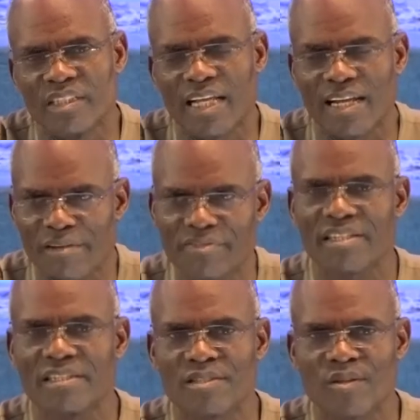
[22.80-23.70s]
That
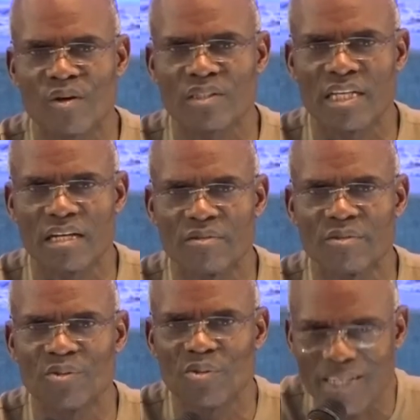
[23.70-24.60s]
after this lockdown,
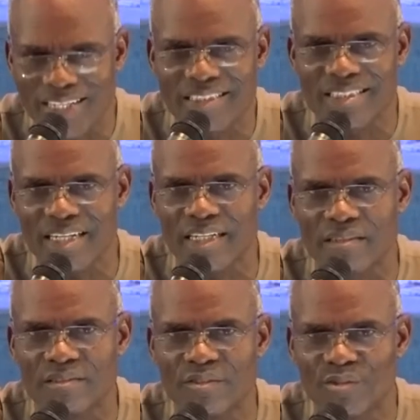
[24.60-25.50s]
you can tell,
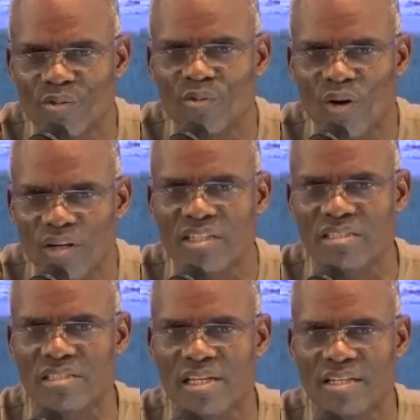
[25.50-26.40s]
you
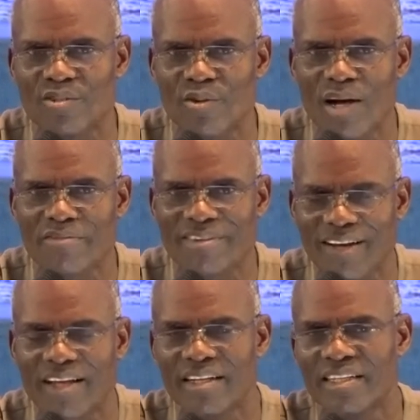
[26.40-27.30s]
understand, you have
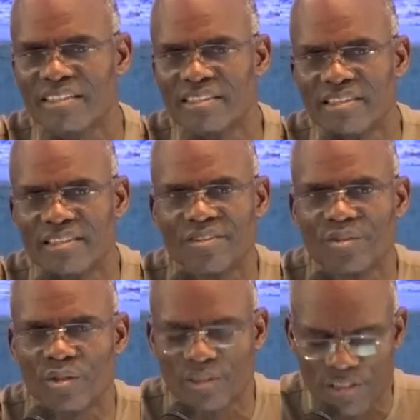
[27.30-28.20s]
clearly your